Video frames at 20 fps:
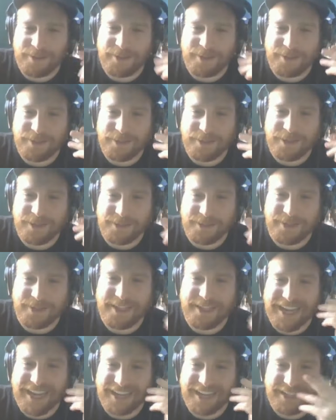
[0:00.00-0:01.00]
You just
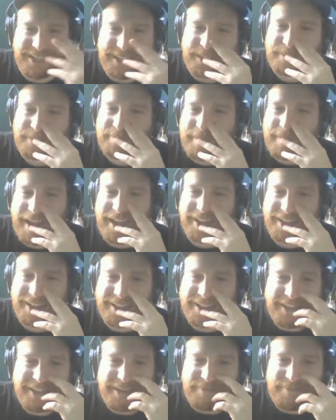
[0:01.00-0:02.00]
understand and smell
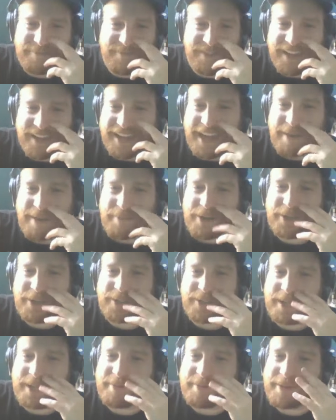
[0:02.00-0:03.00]
the chemicals
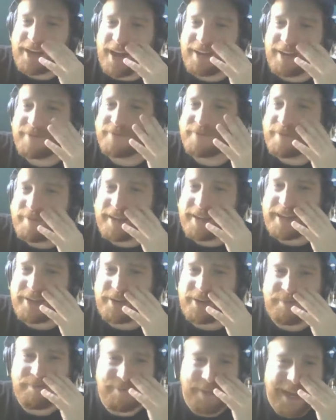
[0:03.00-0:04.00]
coming off of him that
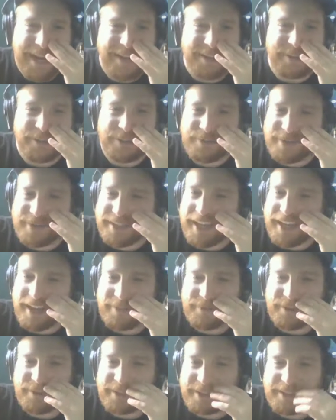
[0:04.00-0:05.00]
you're a beta to his
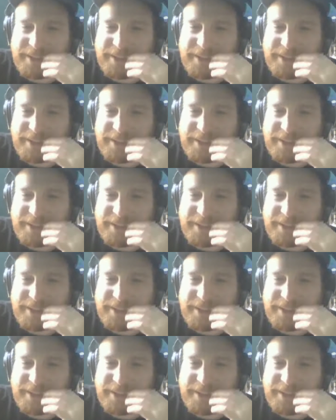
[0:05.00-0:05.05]
alpha.